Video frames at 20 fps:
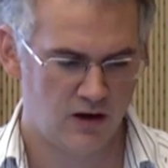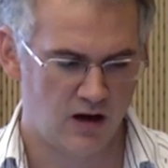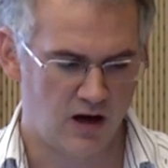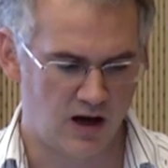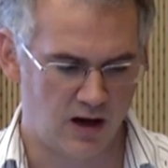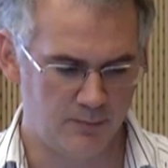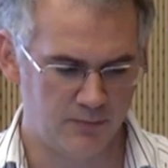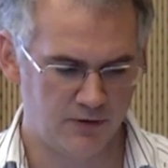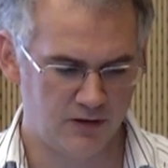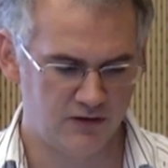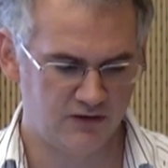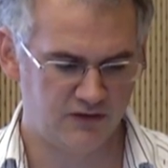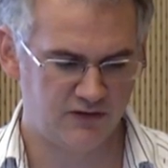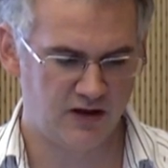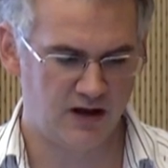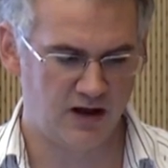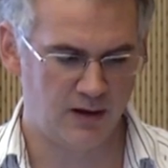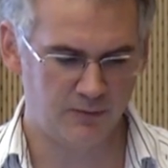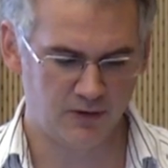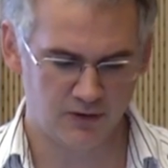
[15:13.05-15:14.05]
I'm going to
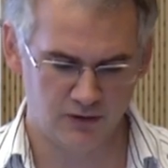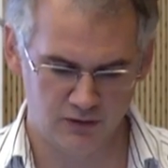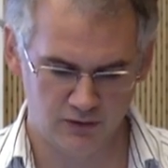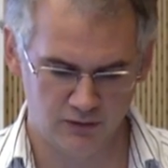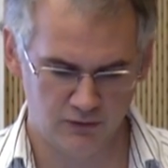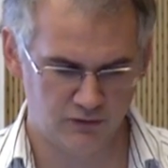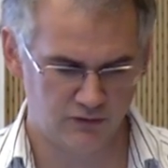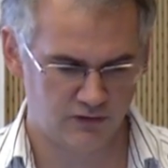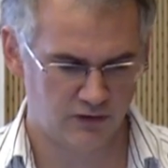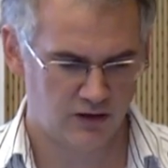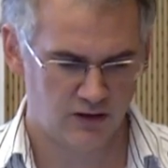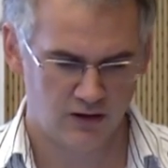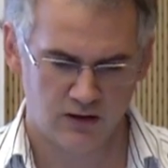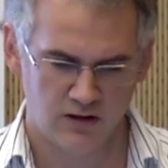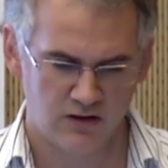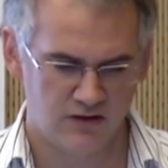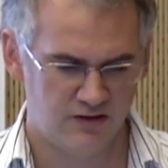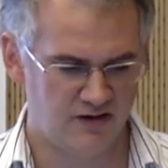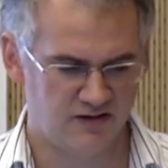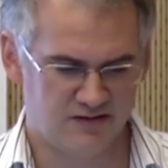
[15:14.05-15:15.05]
say I'm going to use
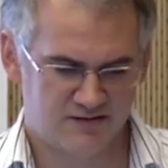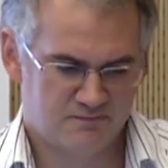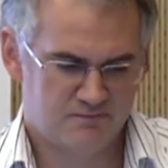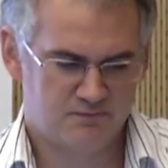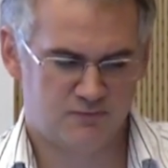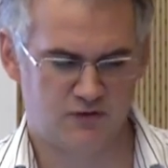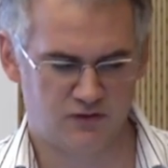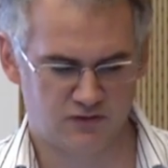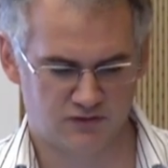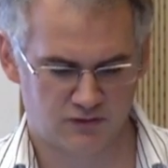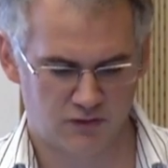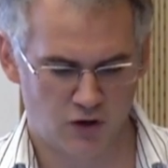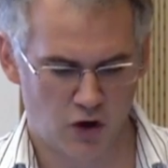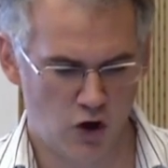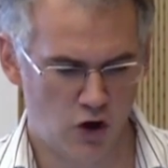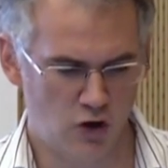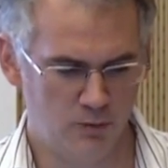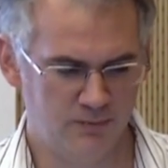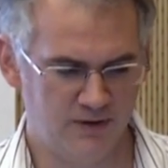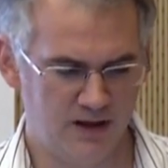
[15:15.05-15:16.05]
this just
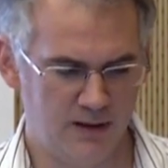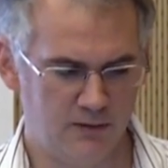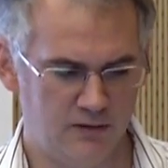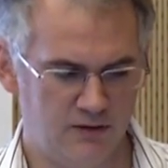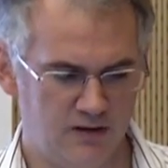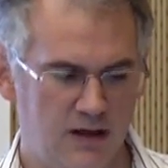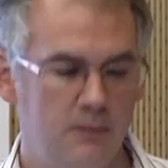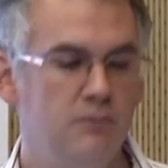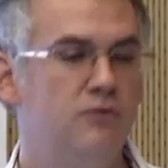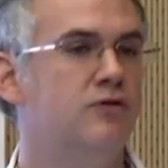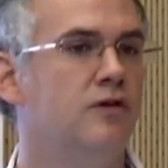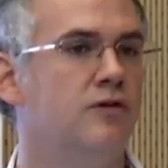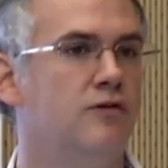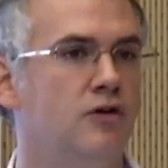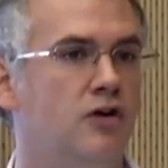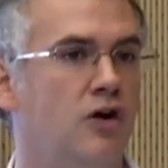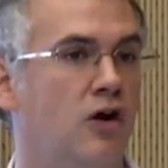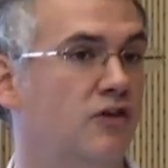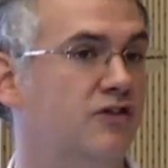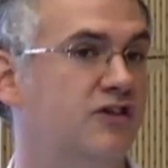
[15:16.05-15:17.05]
home name server
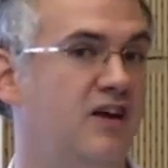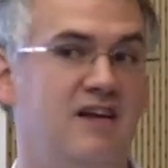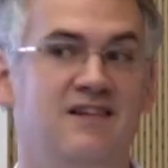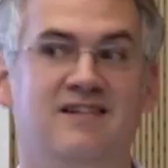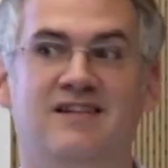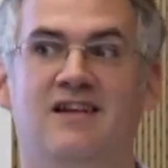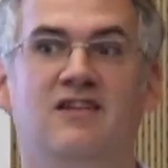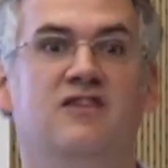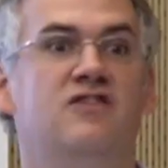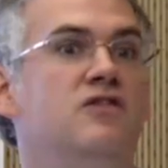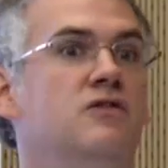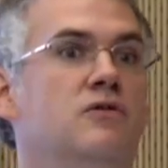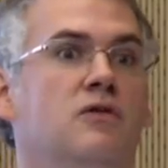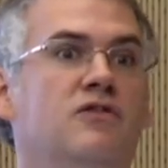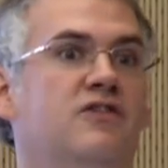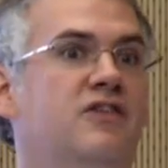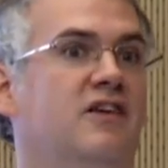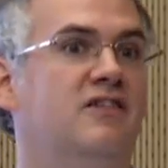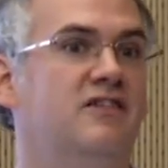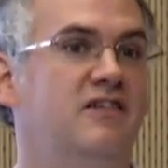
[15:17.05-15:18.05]
called
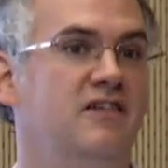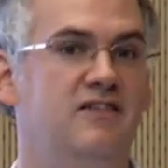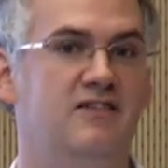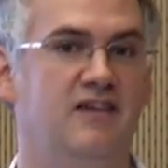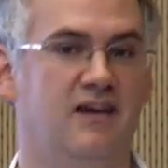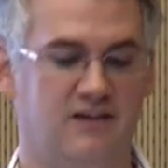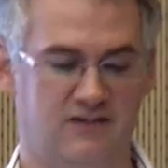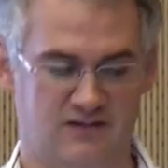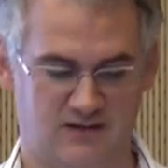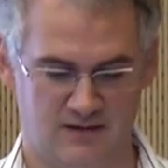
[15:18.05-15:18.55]
10.10.0.66.